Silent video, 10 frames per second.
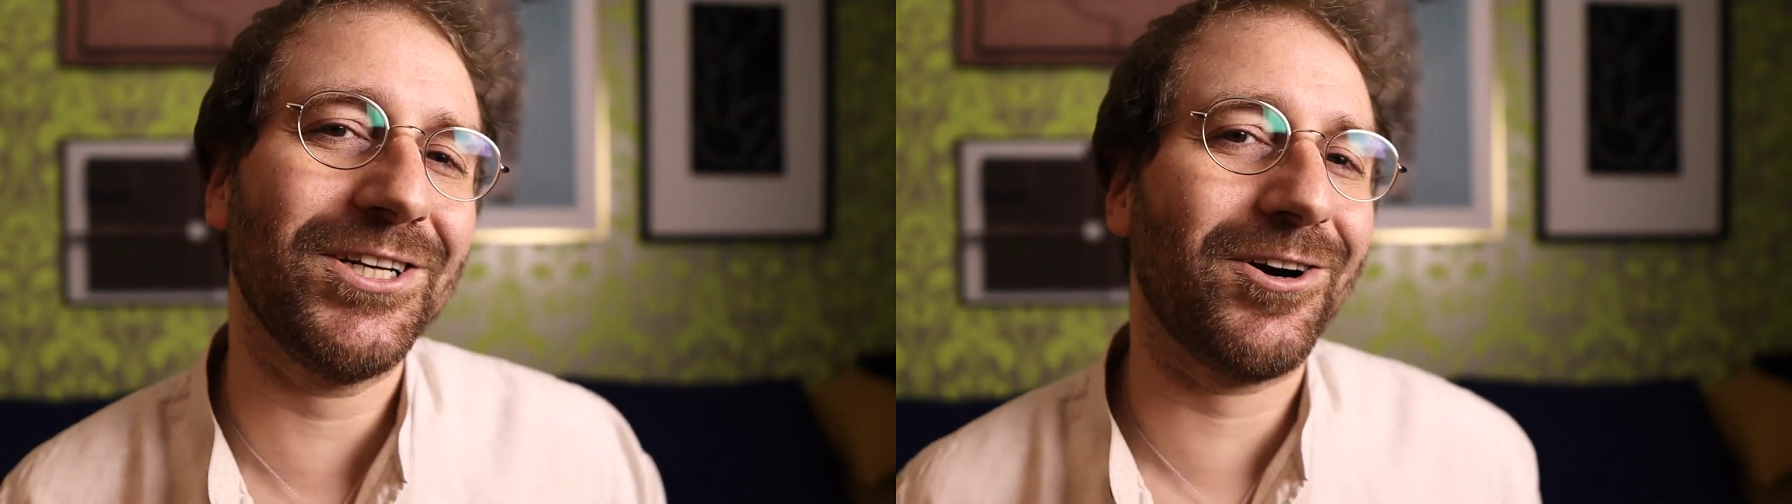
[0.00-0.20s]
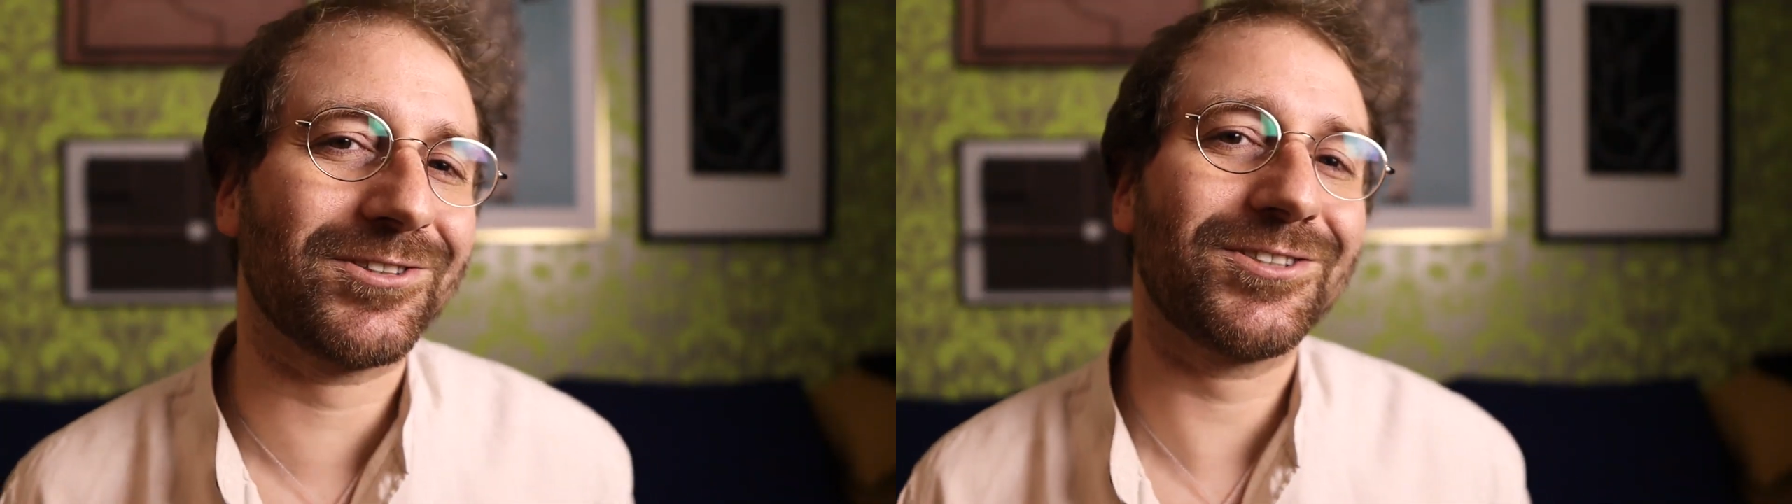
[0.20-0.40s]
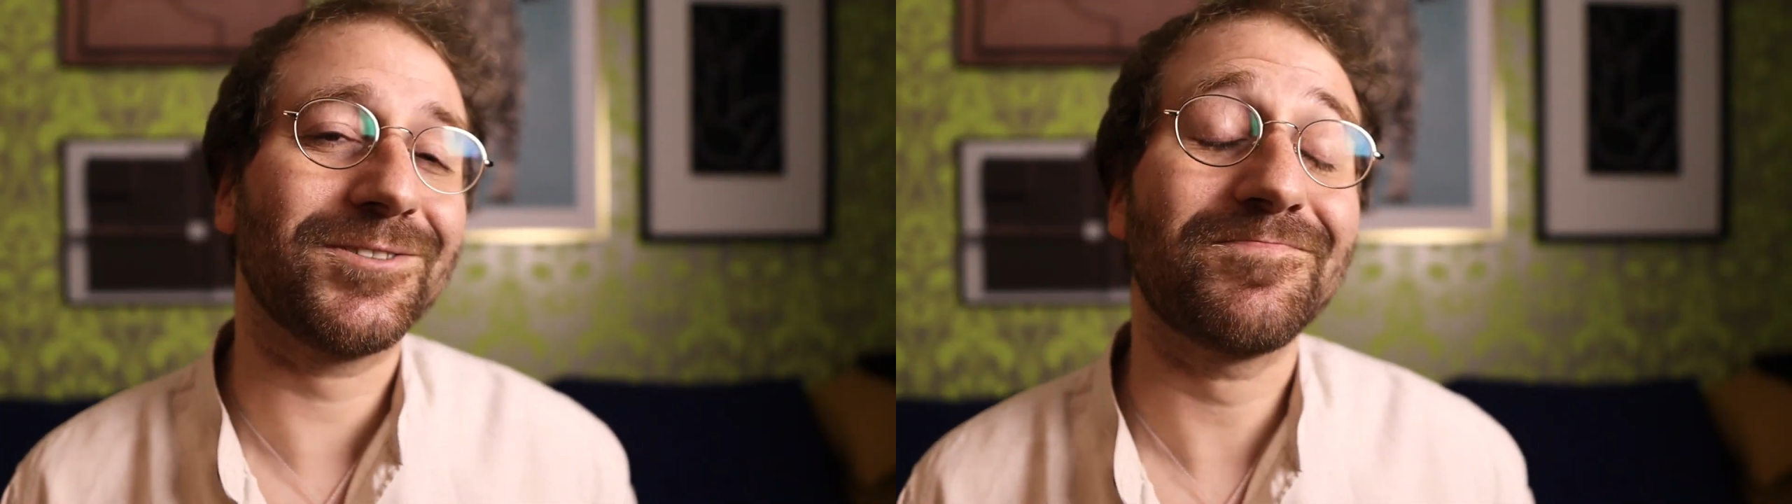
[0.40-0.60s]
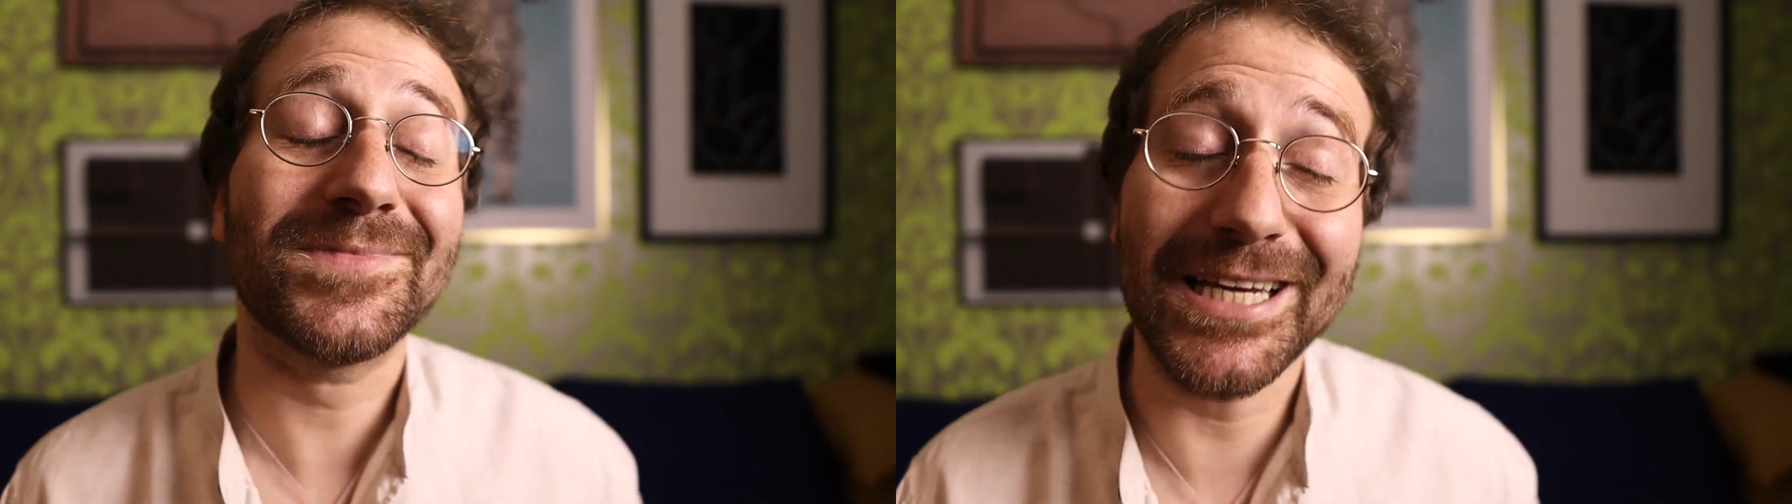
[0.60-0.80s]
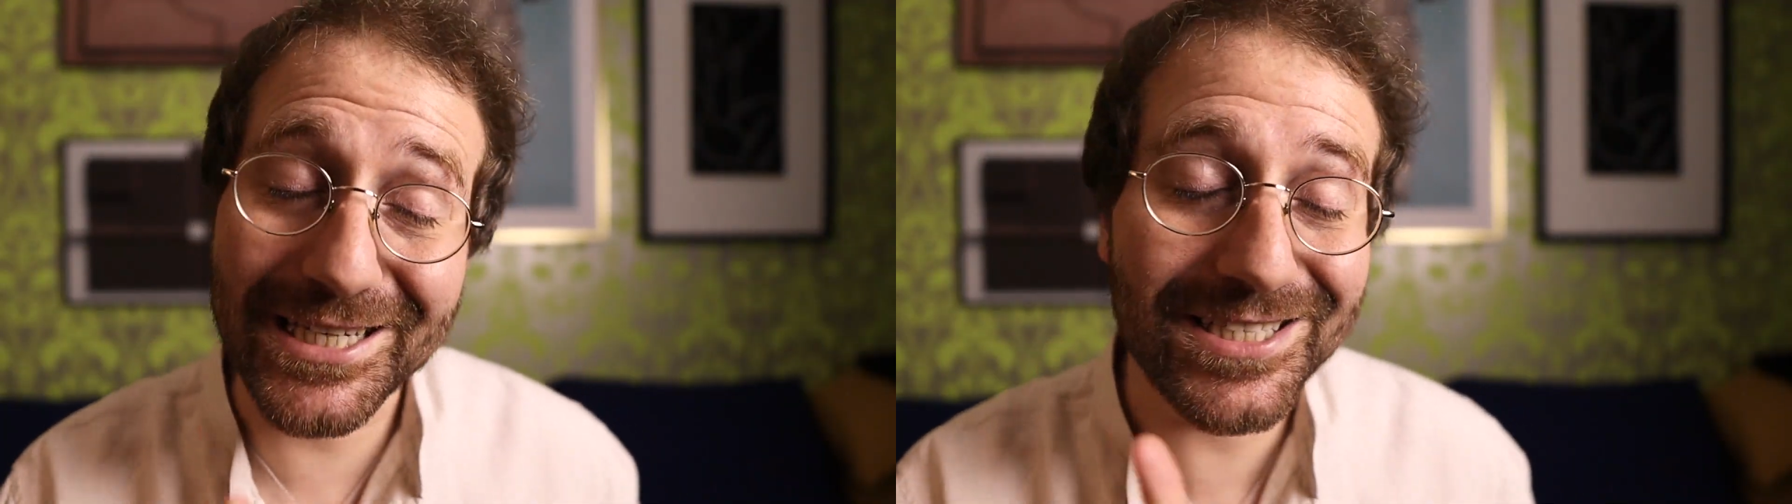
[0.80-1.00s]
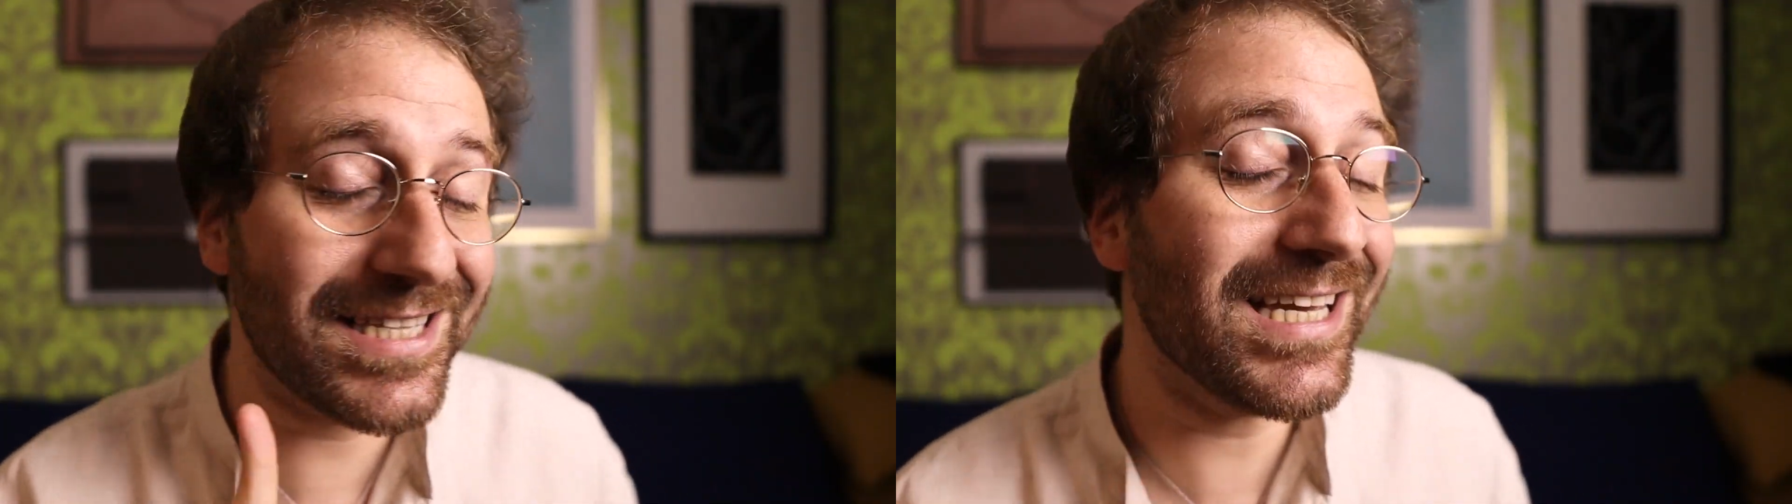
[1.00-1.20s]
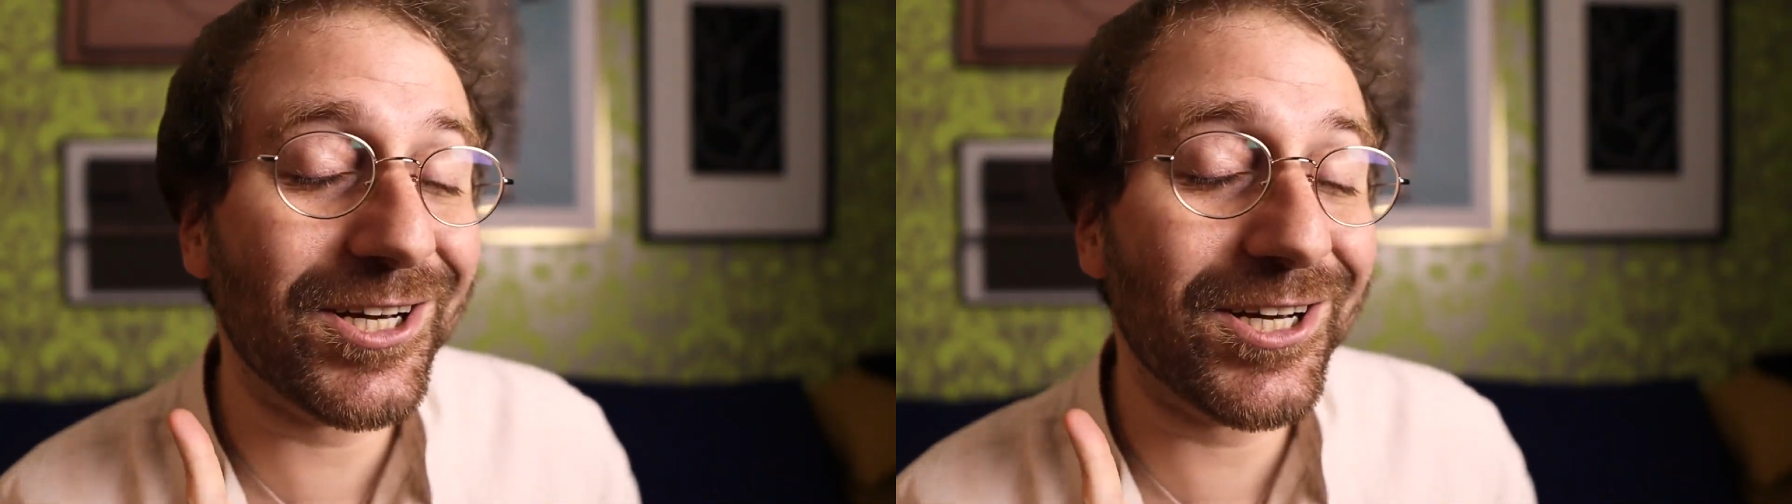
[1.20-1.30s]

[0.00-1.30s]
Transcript: not is the